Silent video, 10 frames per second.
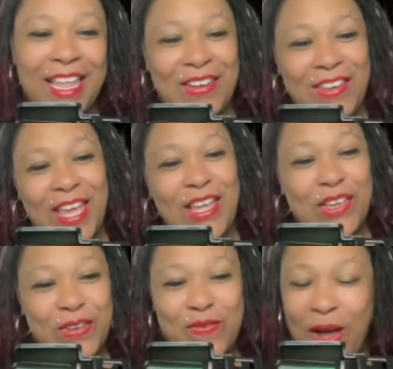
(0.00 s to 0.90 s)
Okay,
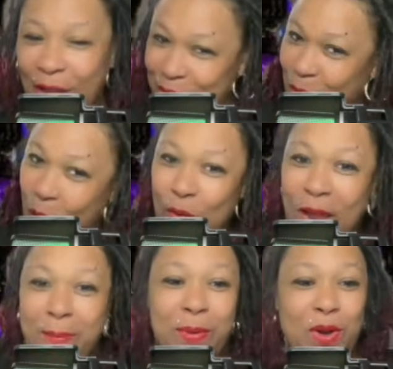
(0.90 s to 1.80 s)
good volume. All
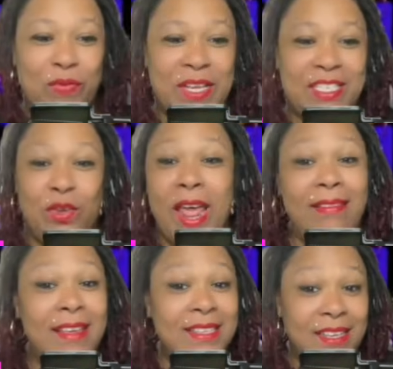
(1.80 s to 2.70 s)
right, perfect. So now
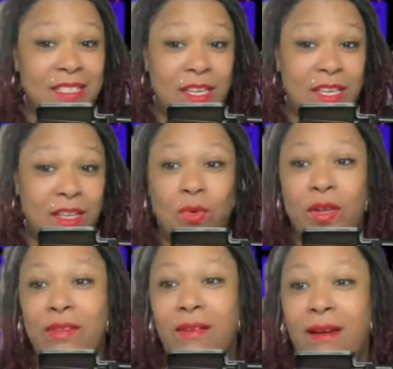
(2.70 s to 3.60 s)
let's continue
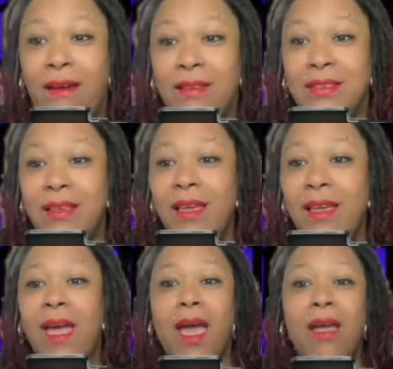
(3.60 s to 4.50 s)
on, you guys.
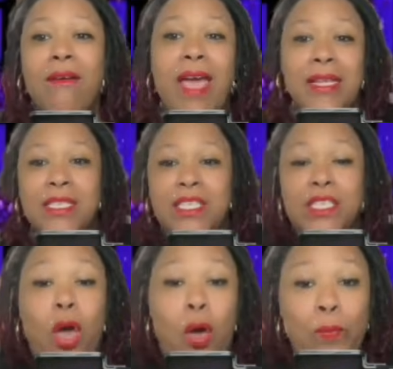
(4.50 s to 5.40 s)
All right,
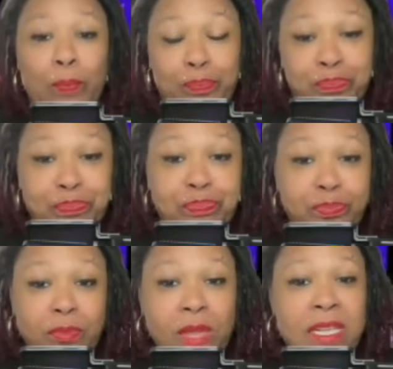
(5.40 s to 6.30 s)
so
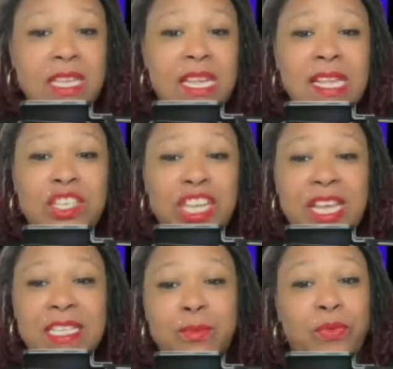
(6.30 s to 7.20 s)
DDG
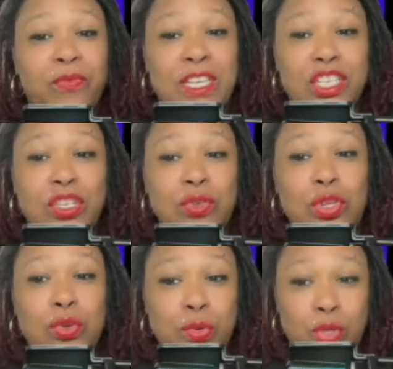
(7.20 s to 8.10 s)
is a professional
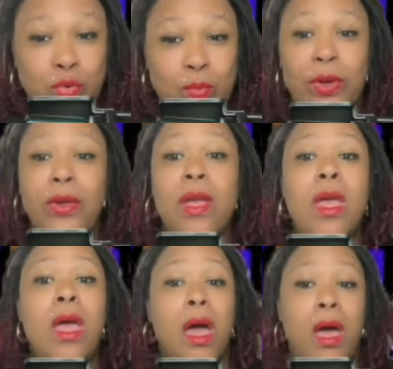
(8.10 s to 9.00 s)
YouTuber
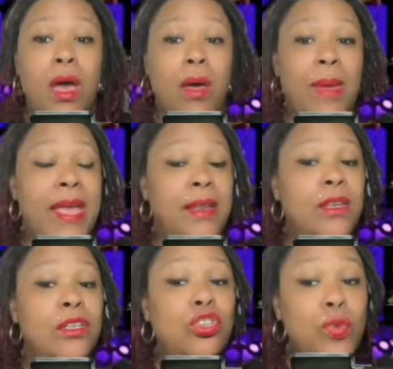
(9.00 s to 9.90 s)
and
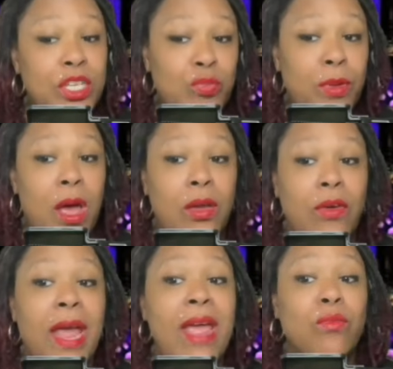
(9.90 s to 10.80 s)
Twitch
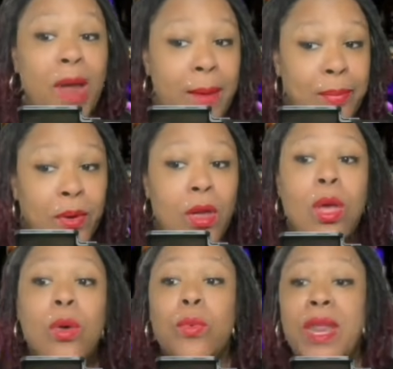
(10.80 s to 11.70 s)
blogger and rapper.
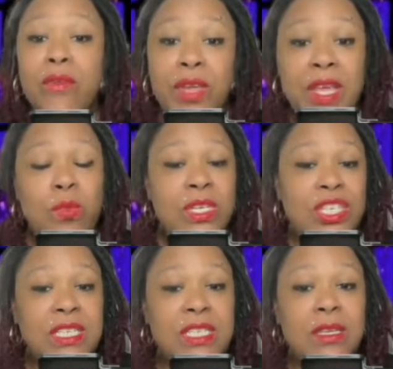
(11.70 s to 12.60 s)
Whenever he
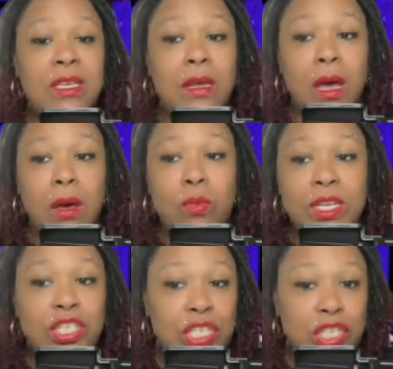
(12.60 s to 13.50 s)
wishes
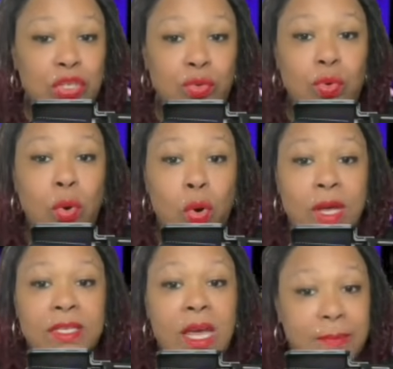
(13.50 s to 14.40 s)
to
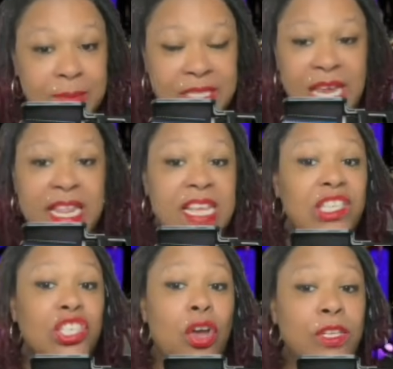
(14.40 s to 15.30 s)
cause upset, he
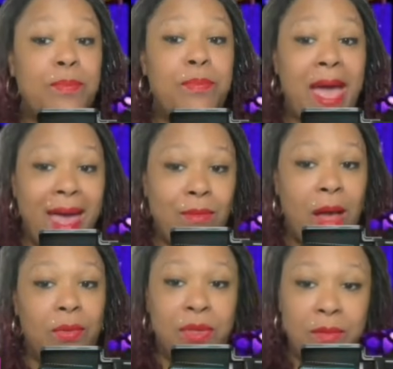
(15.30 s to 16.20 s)
starts bad
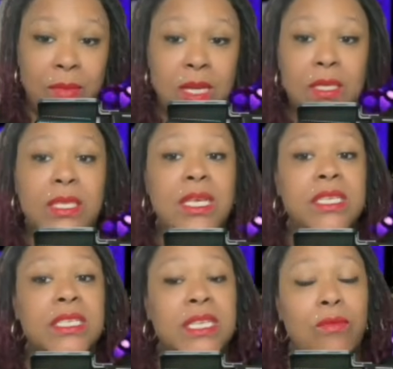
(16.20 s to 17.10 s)
mouthing me to
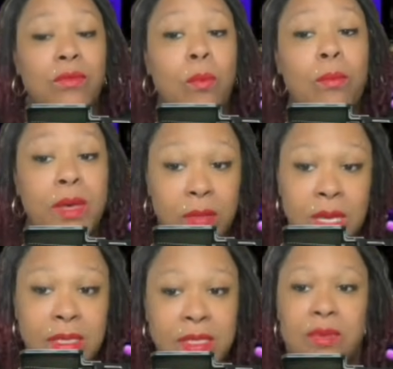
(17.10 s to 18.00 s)
his several
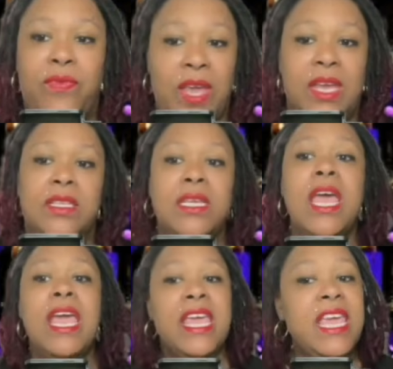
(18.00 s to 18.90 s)
millions of fans.
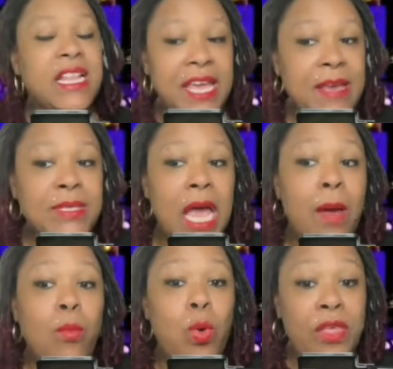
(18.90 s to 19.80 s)
He claims
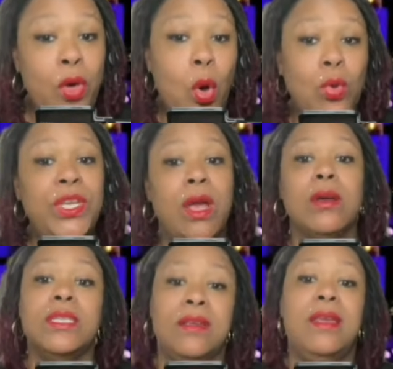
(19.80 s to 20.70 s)
I'm withholding
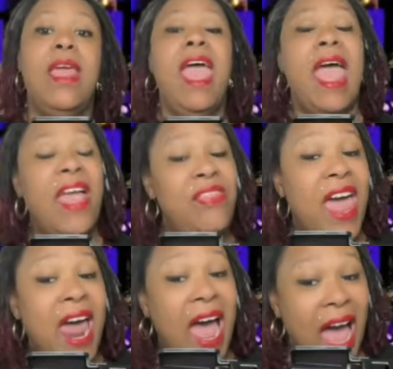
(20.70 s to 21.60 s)
our son and
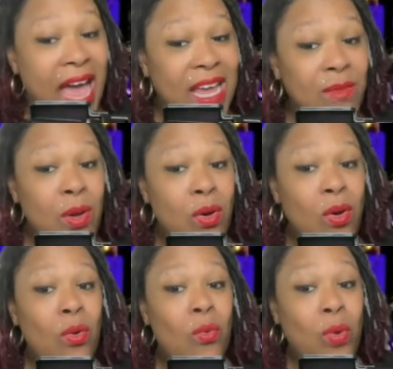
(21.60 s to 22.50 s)
that I'm
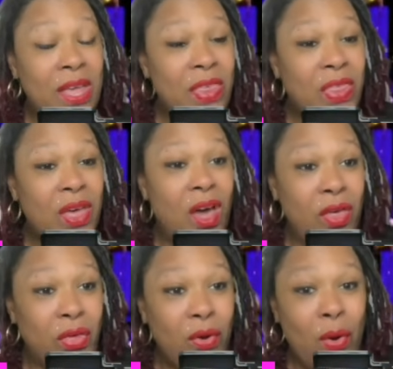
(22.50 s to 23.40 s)
with
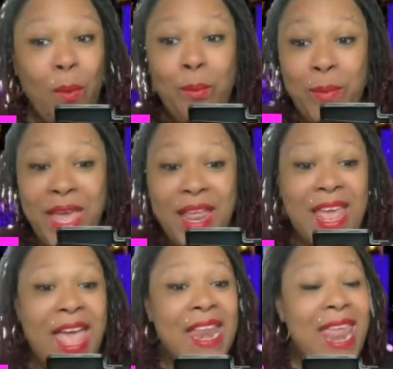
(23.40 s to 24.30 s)
other men.
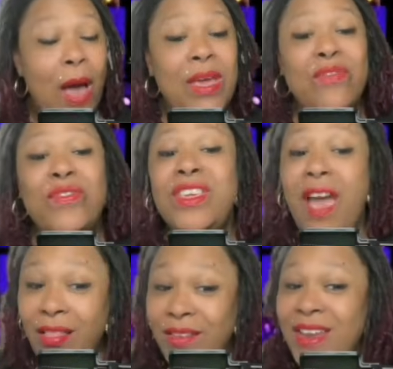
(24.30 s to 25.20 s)
Now, if y'all
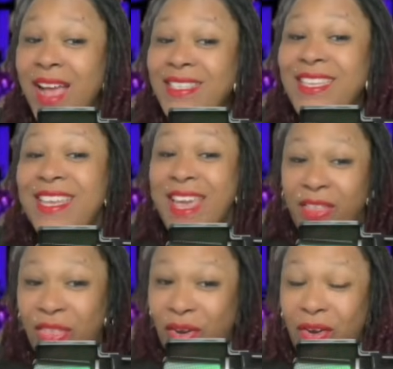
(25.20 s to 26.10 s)
are not
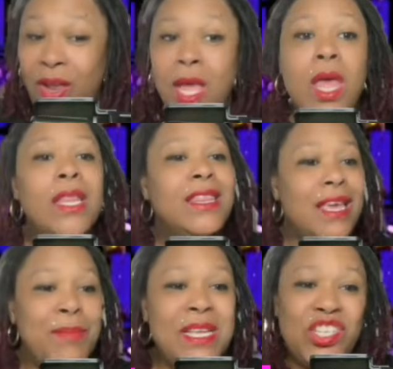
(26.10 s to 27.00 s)
together,
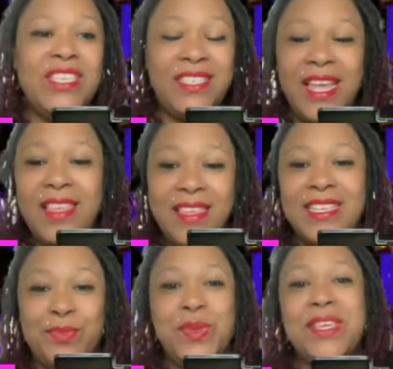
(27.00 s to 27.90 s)
let me just say
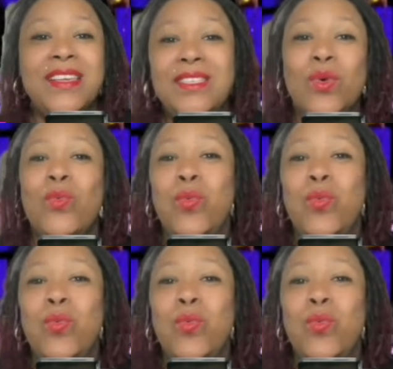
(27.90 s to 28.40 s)
this, because